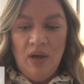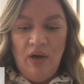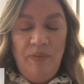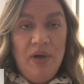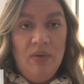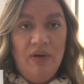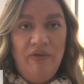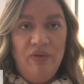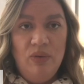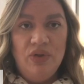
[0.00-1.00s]
I've been quite
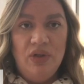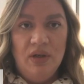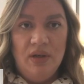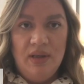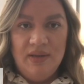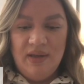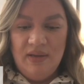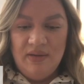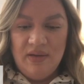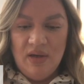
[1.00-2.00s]
fortunate in the
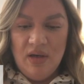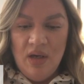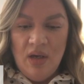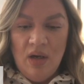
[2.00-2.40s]
sense that